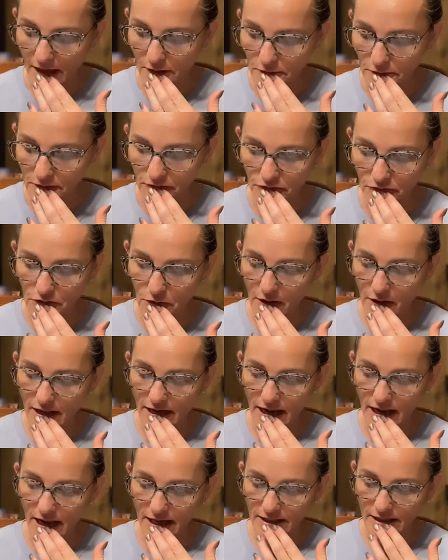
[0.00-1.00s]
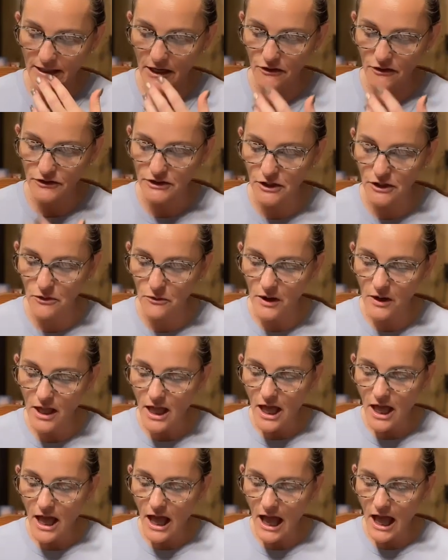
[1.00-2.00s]
I don't even know how to act now. So
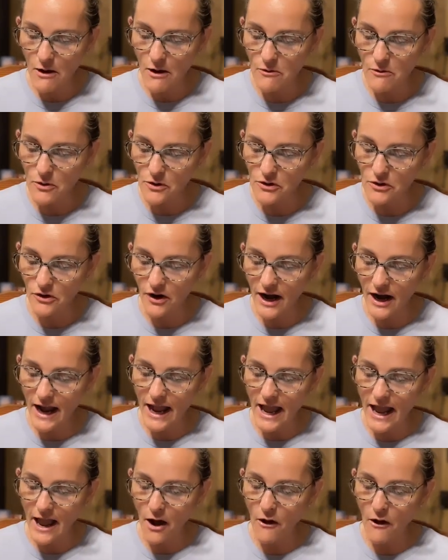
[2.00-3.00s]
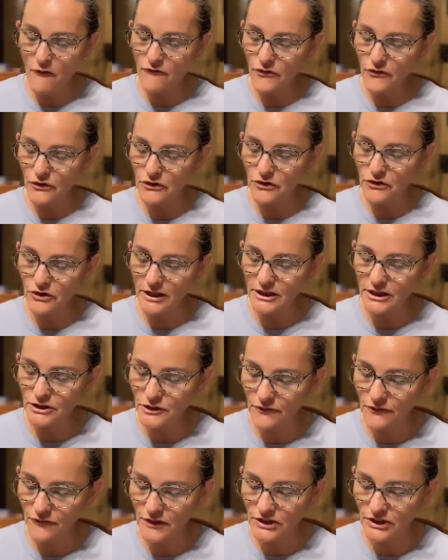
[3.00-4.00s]
I will cry out for your
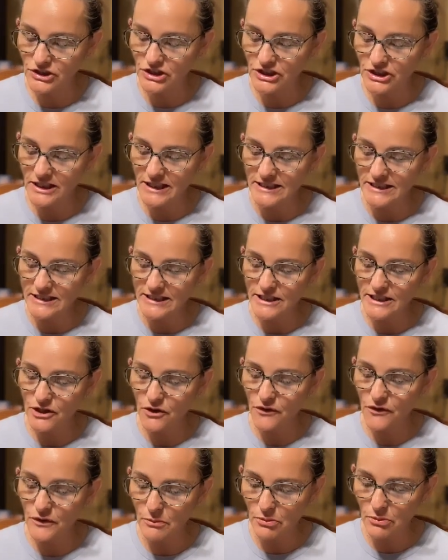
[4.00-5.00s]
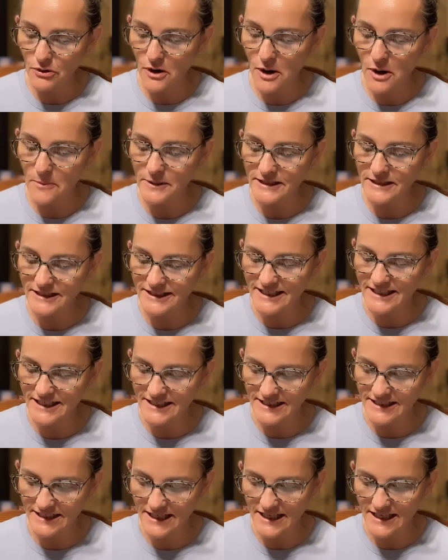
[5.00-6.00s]
intervention until the promise
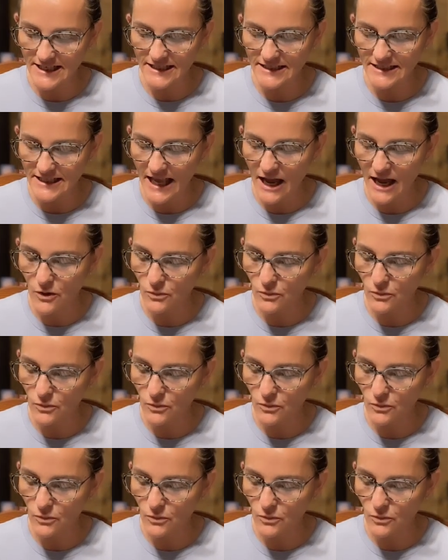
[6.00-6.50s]
descends.